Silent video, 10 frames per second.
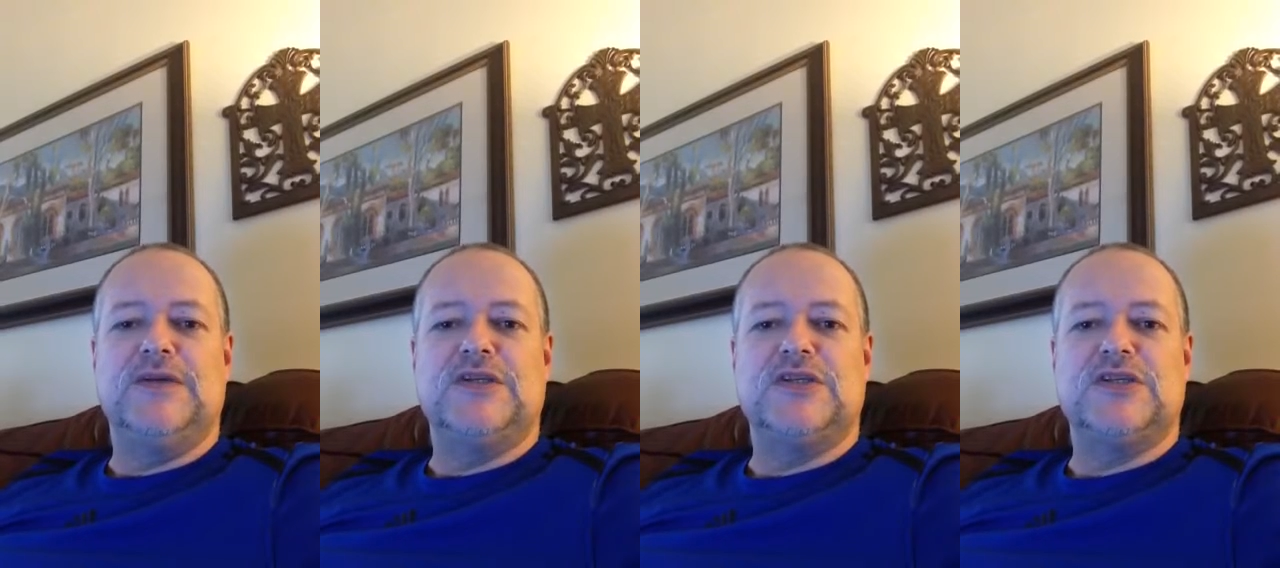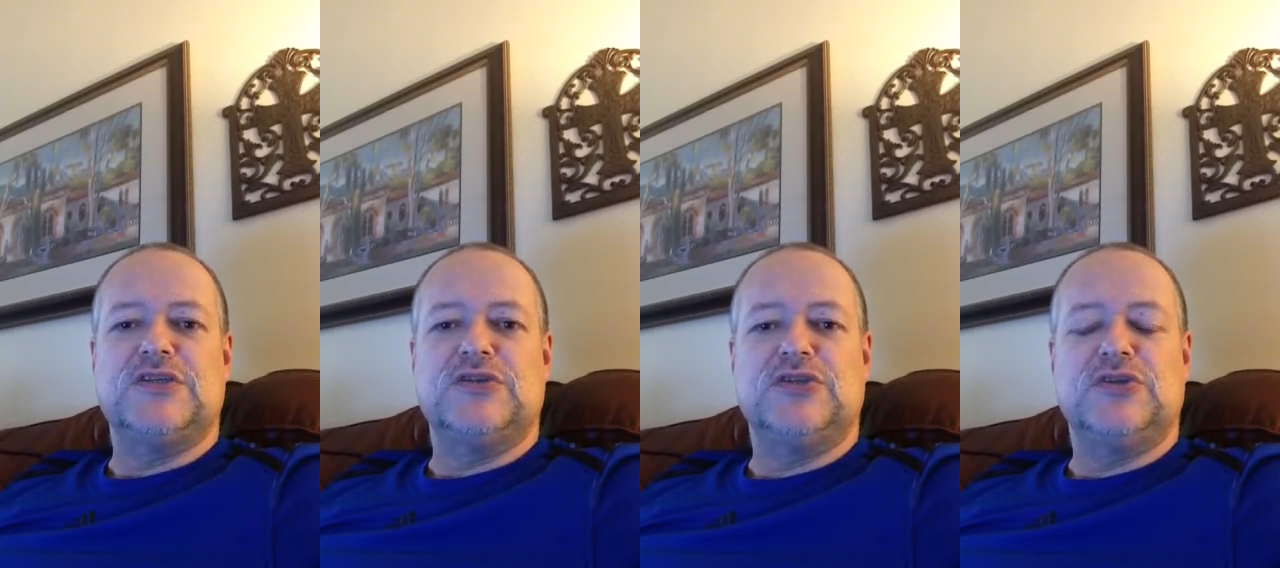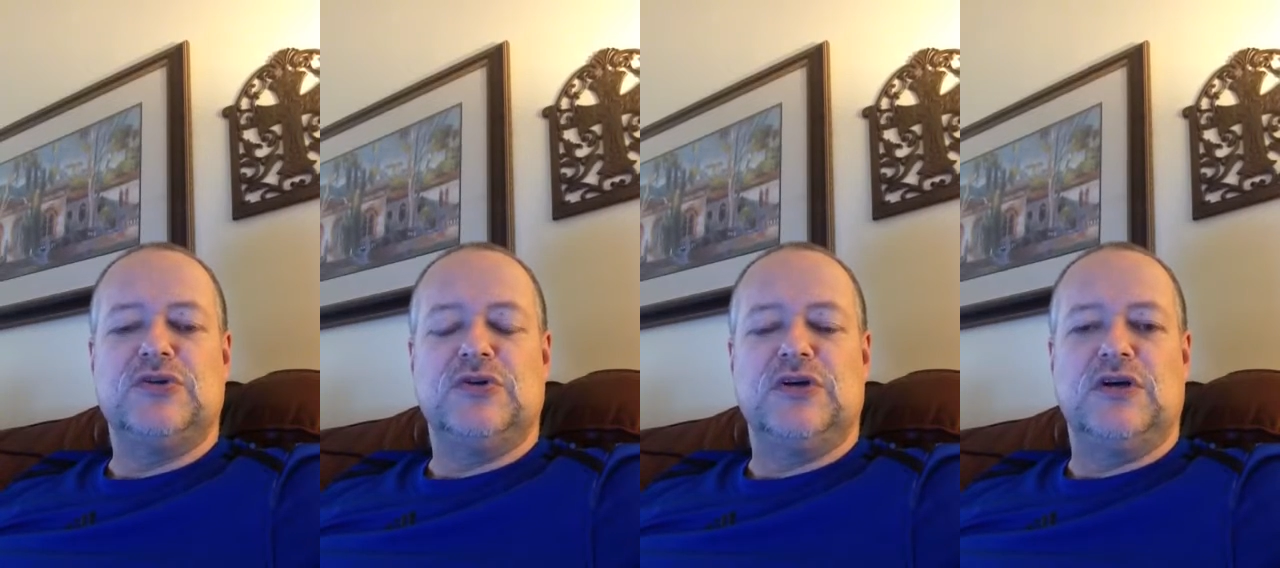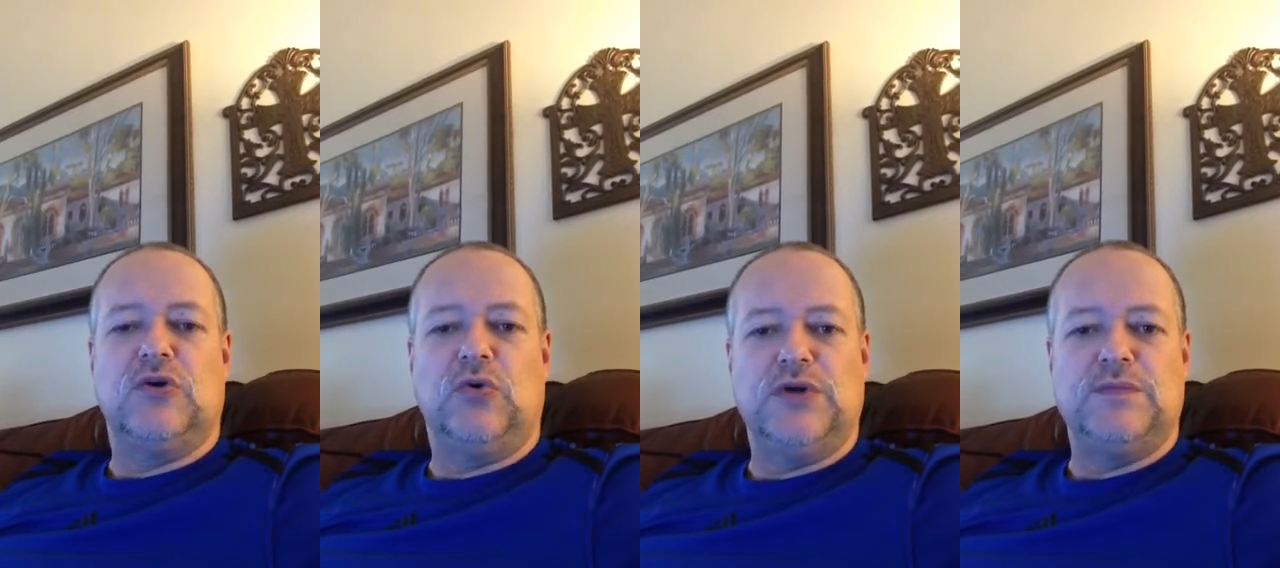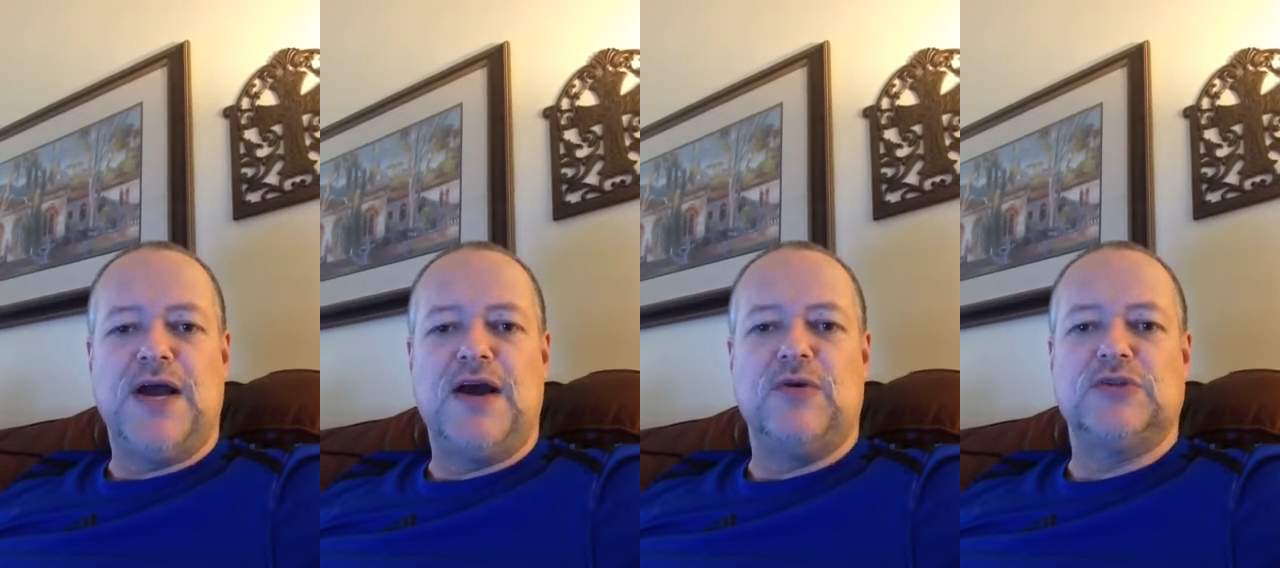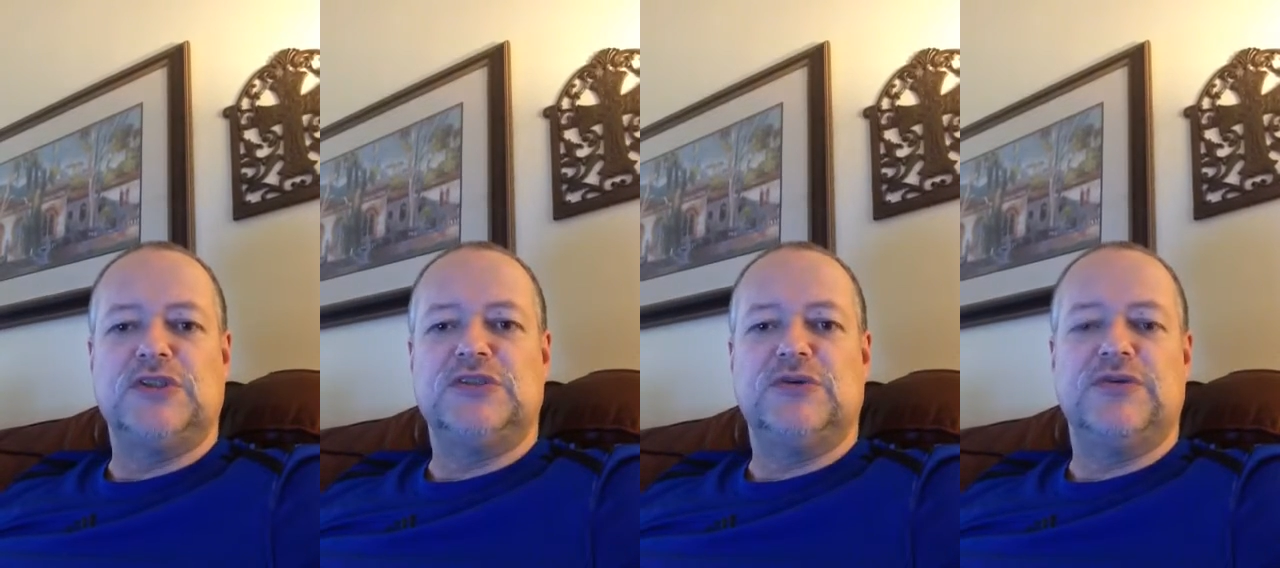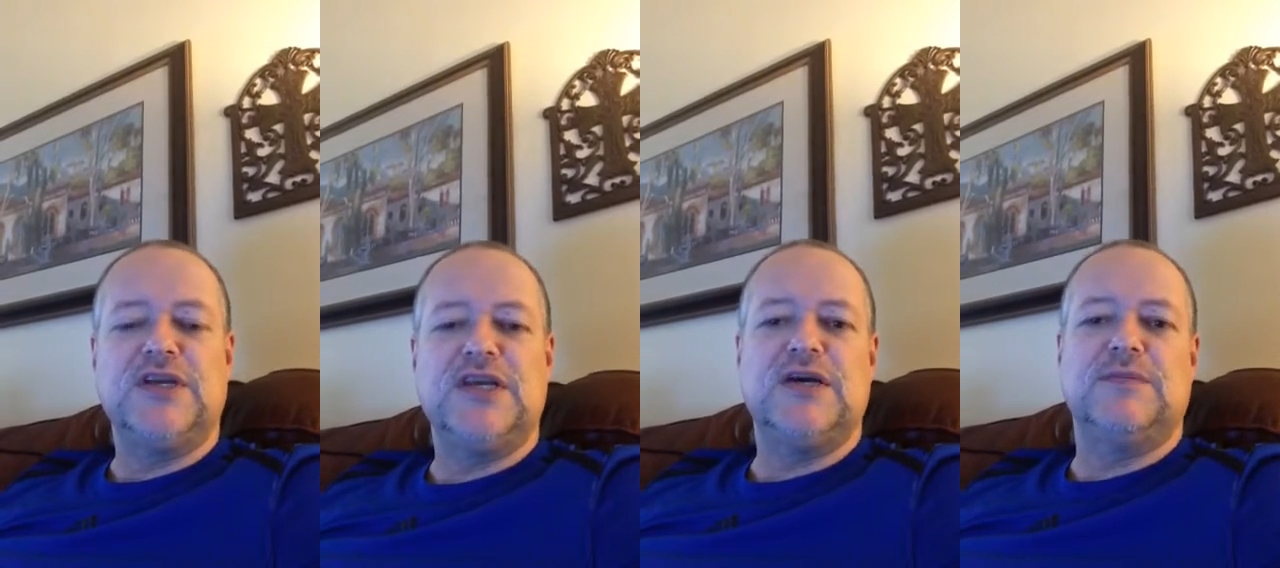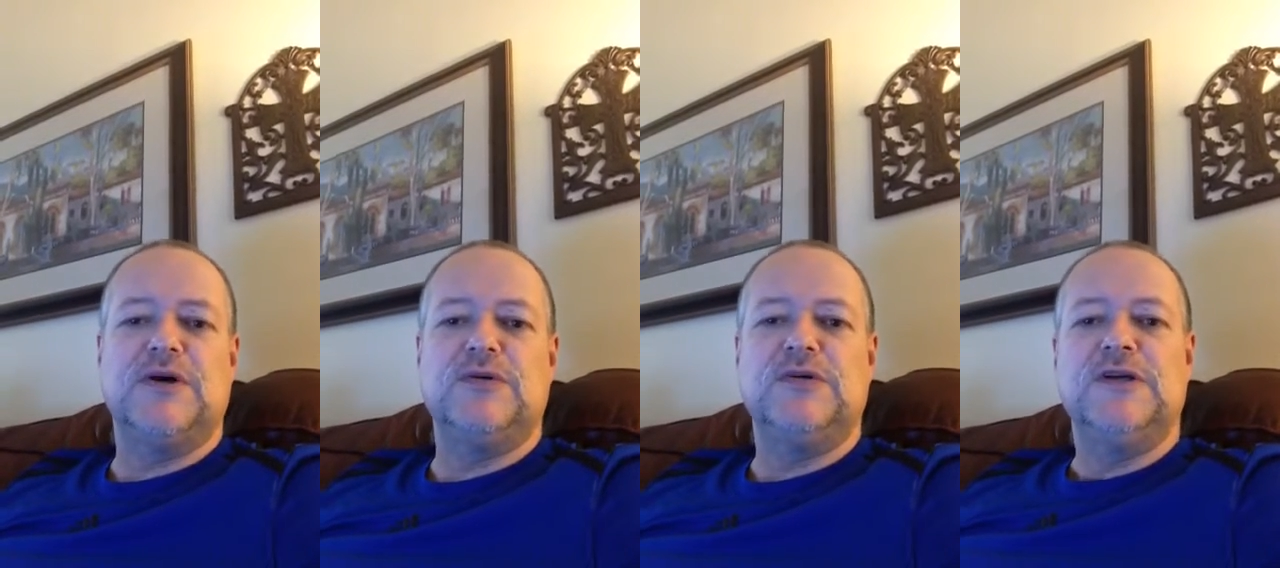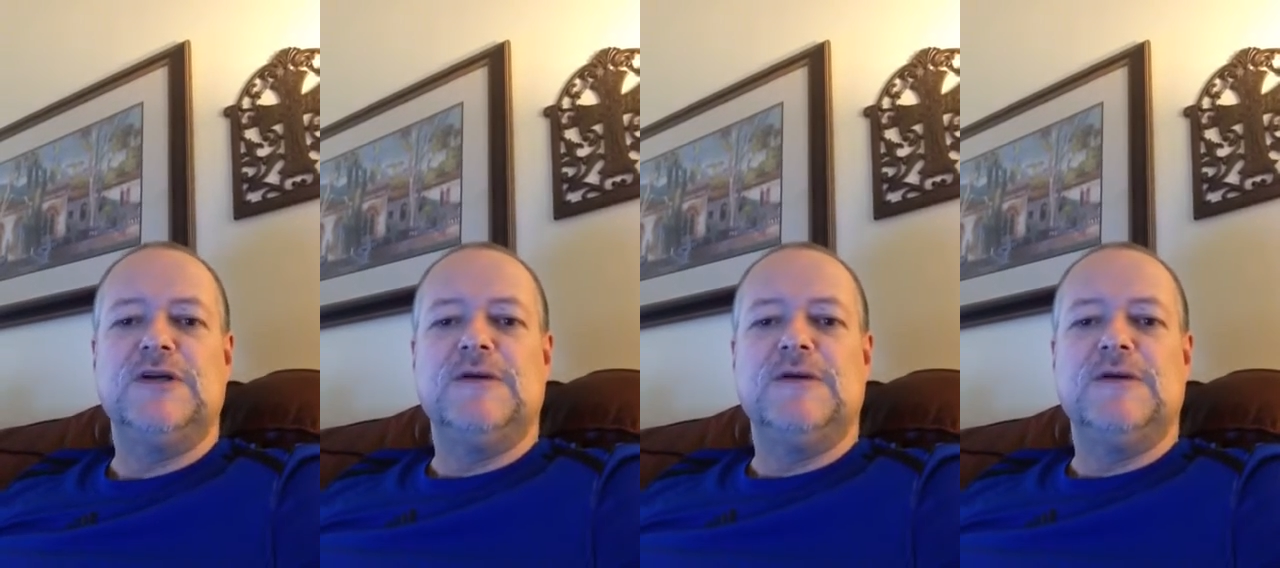It just, they still are holding power, just they're thinking about